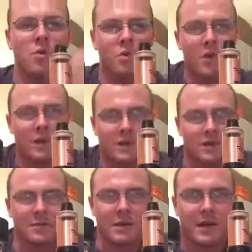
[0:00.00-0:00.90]
What's
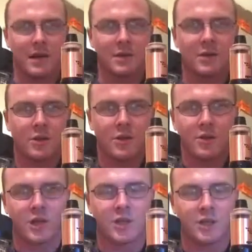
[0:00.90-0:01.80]
up, guys?
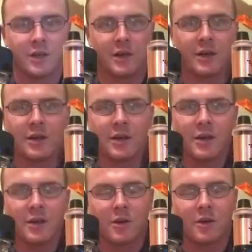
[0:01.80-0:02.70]
Christian here.
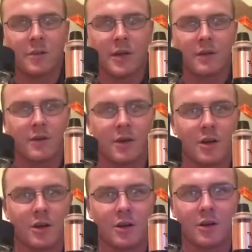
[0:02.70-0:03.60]
Going to be giving
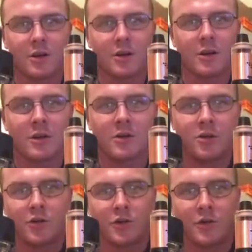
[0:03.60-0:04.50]
y'all another
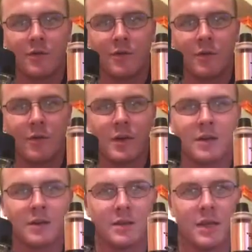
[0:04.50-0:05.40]
juice review.
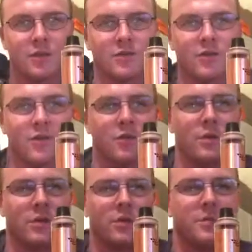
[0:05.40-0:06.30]
Today's review
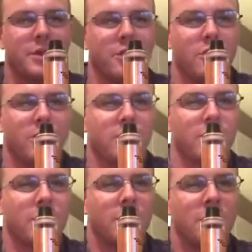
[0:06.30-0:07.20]
is going to be
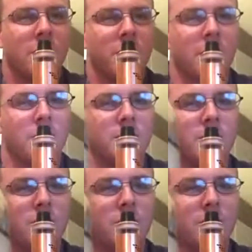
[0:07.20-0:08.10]
over Buncha
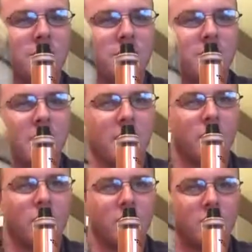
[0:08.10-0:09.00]
Crunch by
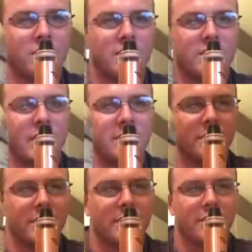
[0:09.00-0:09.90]
Cool Breeze
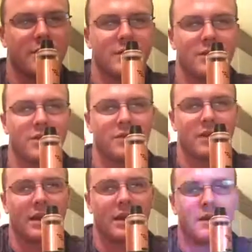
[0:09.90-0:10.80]
Vapor in their reserved
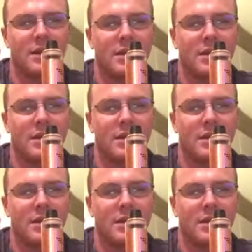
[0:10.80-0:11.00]
line.